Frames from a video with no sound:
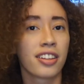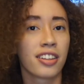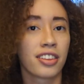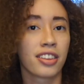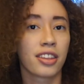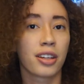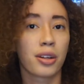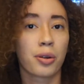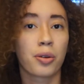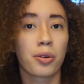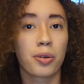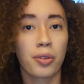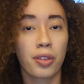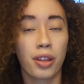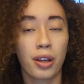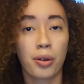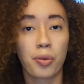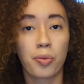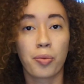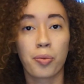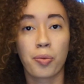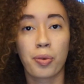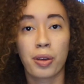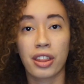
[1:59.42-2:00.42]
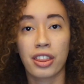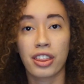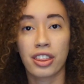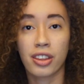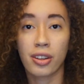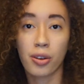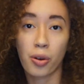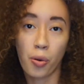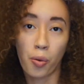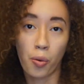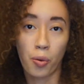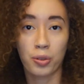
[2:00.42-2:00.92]
they're like
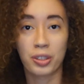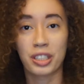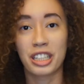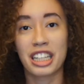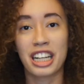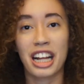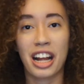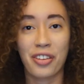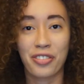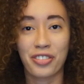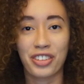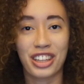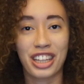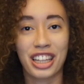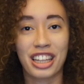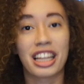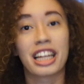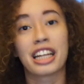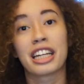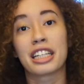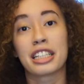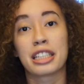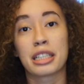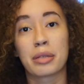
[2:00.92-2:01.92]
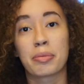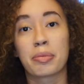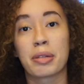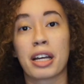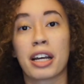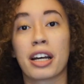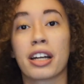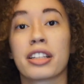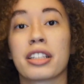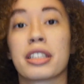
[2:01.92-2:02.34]
withholding everything that needs to be held,